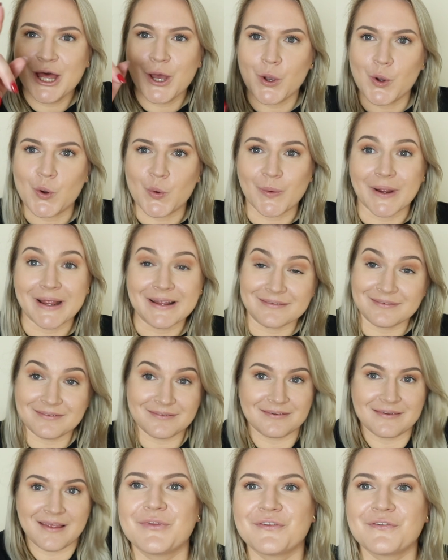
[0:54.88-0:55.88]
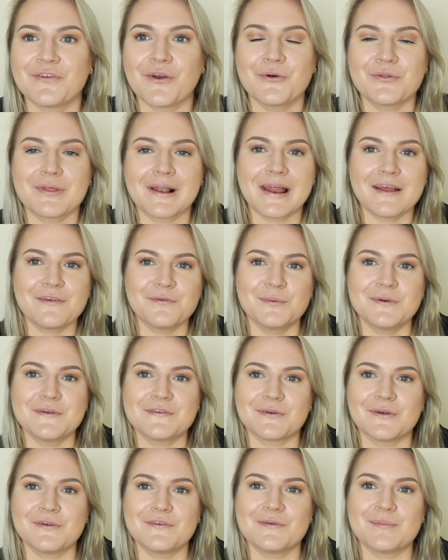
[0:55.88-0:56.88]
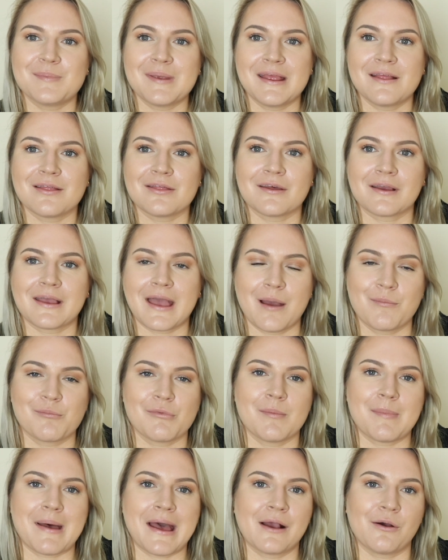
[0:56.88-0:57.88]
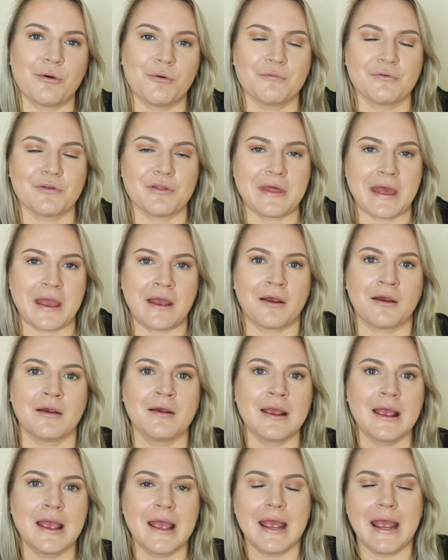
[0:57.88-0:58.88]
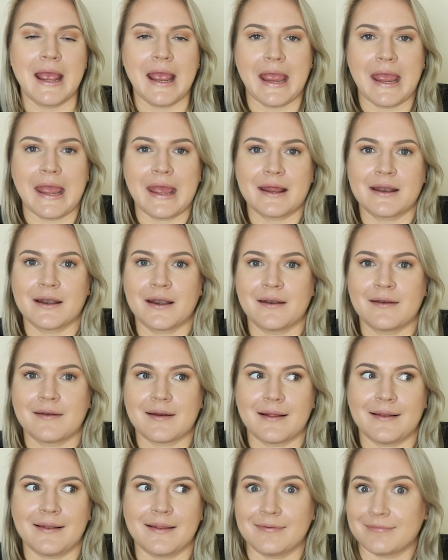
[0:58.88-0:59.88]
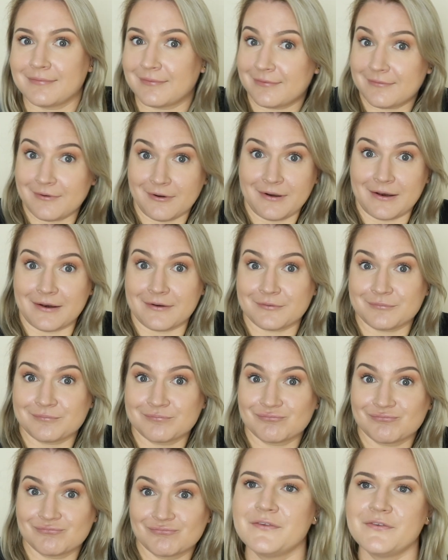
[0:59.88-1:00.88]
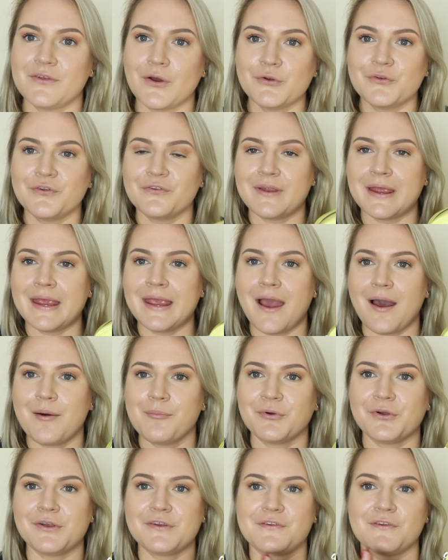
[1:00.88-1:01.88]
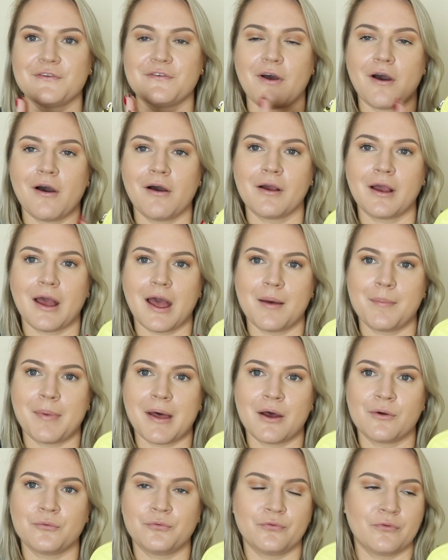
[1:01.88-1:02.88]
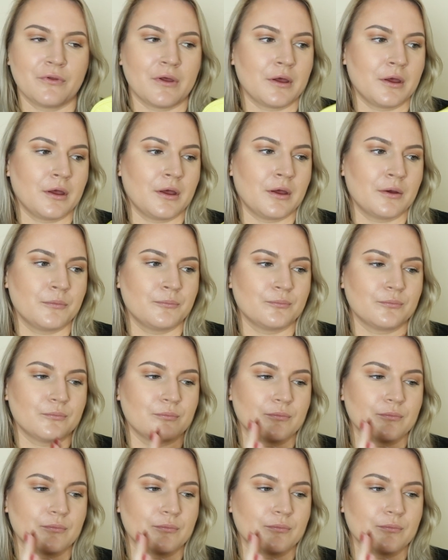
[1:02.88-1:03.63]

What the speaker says: Great. So the last one is going to be the camera bag over there, and let's get started. So today I'm going to talk about the